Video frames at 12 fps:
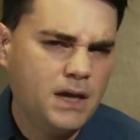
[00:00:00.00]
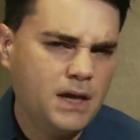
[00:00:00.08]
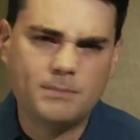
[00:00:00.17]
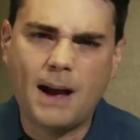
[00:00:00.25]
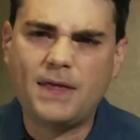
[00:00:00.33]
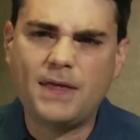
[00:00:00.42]

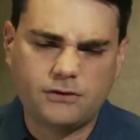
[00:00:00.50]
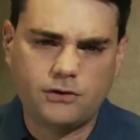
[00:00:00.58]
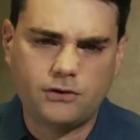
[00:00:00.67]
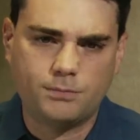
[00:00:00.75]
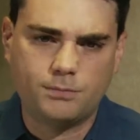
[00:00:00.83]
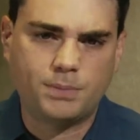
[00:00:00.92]
is a mob that has
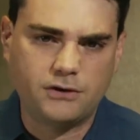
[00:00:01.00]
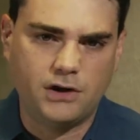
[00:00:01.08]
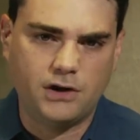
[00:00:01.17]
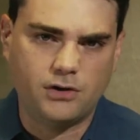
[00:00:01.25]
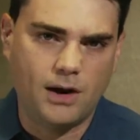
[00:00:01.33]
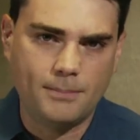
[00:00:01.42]
to do with
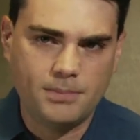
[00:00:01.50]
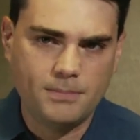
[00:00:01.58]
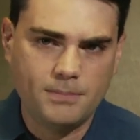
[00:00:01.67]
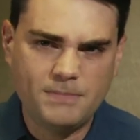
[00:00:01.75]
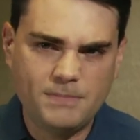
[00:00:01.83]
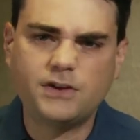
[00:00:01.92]
President Trump.
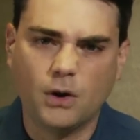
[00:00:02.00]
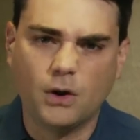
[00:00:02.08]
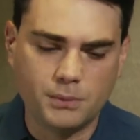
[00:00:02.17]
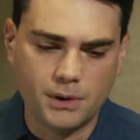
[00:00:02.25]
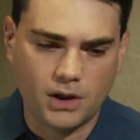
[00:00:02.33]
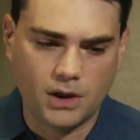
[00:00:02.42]
That's the
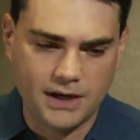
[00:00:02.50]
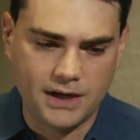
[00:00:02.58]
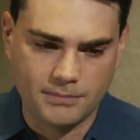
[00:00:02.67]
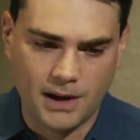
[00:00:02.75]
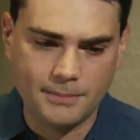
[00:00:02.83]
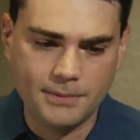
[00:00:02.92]
only real kind
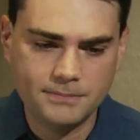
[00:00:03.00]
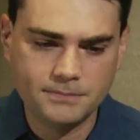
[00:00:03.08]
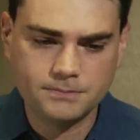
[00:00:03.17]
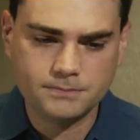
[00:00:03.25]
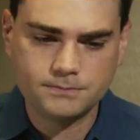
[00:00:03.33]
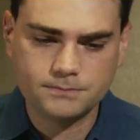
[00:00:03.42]
of mob.
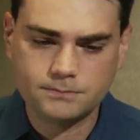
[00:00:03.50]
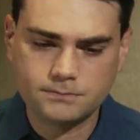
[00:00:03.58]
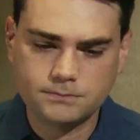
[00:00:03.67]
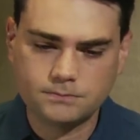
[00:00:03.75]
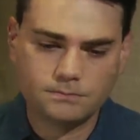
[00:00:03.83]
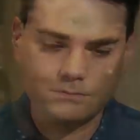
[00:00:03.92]
They're
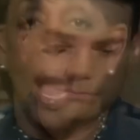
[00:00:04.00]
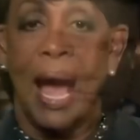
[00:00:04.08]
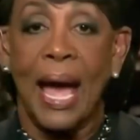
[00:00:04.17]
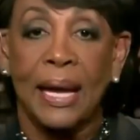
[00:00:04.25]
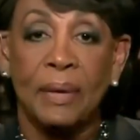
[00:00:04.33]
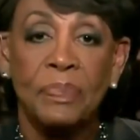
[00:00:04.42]

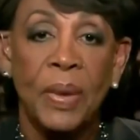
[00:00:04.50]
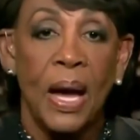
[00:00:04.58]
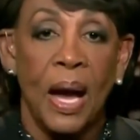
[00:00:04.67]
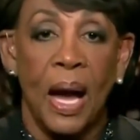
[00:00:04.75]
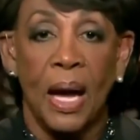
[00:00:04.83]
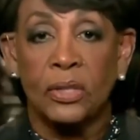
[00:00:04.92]
trying
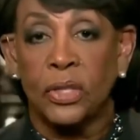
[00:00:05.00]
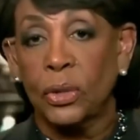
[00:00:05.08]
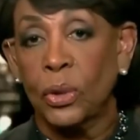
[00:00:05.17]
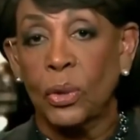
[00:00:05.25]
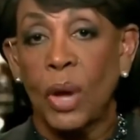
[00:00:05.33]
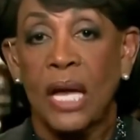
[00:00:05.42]
uh,
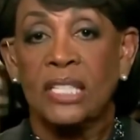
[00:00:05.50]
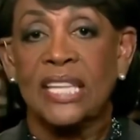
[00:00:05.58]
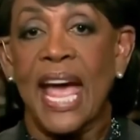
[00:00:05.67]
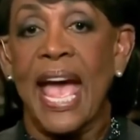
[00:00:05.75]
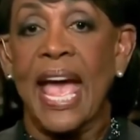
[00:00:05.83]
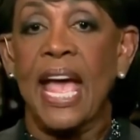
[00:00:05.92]
to
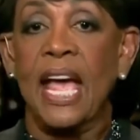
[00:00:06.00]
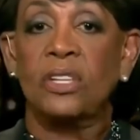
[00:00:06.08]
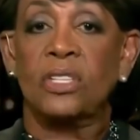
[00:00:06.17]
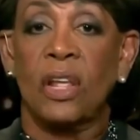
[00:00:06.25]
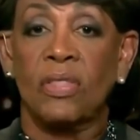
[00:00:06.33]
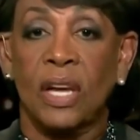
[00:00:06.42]
change
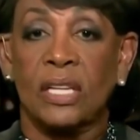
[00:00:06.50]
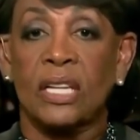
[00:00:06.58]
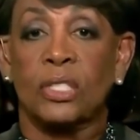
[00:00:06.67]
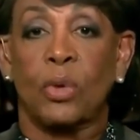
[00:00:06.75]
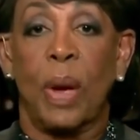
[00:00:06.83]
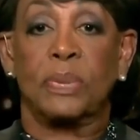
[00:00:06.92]
the
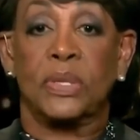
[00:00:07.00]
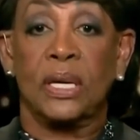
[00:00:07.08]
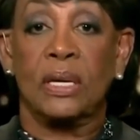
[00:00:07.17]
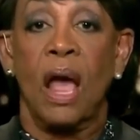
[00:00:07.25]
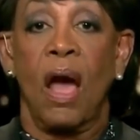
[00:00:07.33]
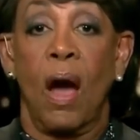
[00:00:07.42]
description
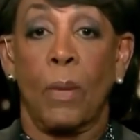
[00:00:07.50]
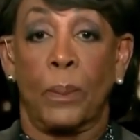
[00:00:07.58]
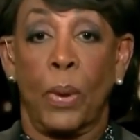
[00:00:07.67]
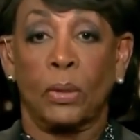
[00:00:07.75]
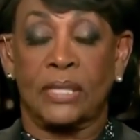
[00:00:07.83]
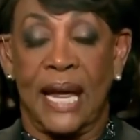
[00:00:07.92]
of
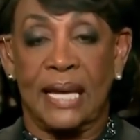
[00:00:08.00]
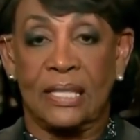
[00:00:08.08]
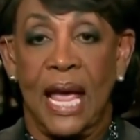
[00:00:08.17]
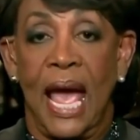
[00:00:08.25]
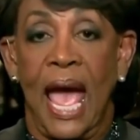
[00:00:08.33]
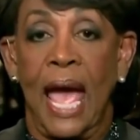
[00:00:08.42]
protest
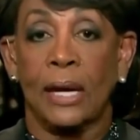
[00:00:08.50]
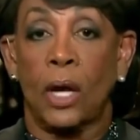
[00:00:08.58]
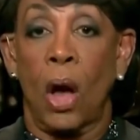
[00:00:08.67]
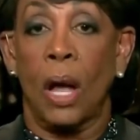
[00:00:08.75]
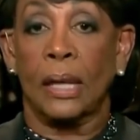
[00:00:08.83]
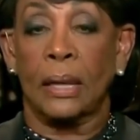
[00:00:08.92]
and
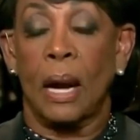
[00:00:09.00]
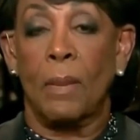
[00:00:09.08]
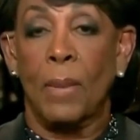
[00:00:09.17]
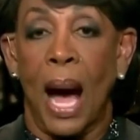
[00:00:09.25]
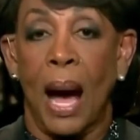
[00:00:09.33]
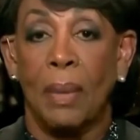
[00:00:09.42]
call it a
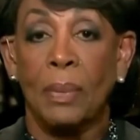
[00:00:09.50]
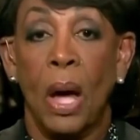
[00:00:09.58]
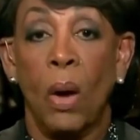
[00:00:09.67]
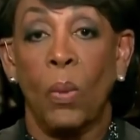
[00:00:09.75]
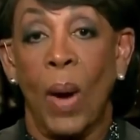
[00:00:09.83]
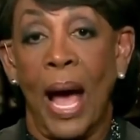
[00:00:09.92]
mob.
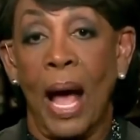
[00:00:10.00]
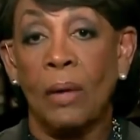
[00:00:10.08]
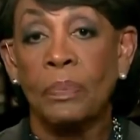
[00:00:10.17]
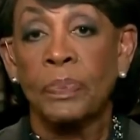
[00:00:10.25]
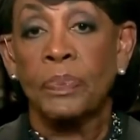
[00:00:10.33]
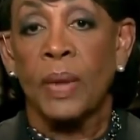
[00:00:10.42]
Well,
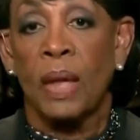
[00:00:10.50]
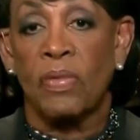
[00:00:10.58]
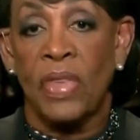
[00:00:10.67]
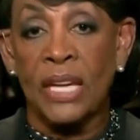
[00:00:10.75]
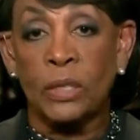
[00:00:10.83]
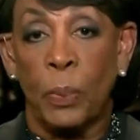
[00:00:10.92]

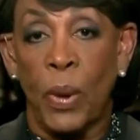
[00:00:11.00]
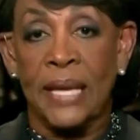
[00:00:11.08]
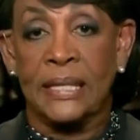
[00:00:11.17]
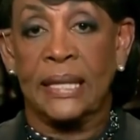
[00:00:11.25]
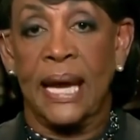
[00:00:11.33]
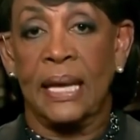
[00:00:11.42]
this
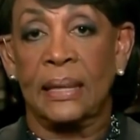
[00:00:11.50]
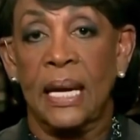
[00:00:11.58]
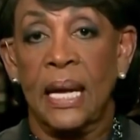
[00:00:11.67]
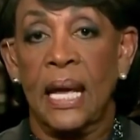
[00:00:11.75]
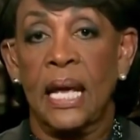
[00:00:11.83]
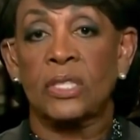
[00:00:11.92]
president
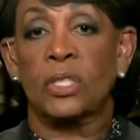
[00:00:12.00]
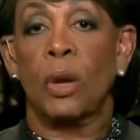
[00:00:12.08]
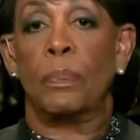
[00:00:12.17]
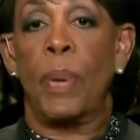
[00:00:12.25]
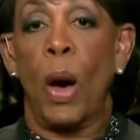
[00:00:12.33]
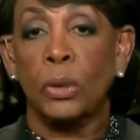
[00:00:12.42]
is the
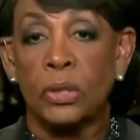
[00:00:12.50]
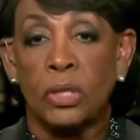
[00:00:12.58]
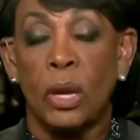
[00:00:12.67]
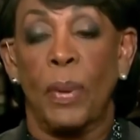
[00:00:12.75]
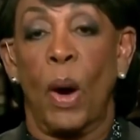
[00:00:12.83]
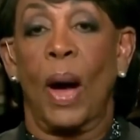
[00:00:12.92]
poster
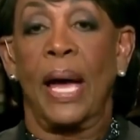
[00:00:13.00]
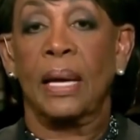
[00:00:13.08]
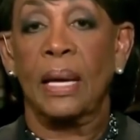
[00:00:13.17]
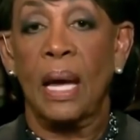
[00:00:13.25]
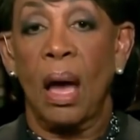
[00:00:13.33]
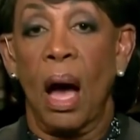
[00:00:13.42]
boy
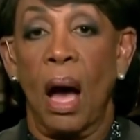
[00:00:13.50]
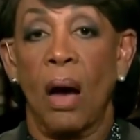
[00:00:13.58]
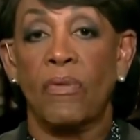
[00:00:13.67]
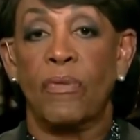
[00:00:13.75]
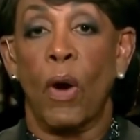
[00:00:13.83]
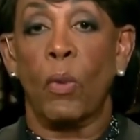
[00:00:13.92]
uh,
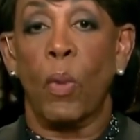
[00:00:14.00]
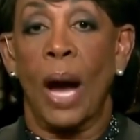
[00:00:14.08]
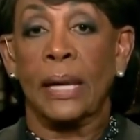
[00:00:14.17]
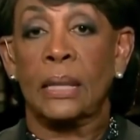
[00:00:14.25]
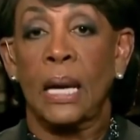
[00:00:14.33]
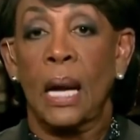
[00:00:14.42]
for what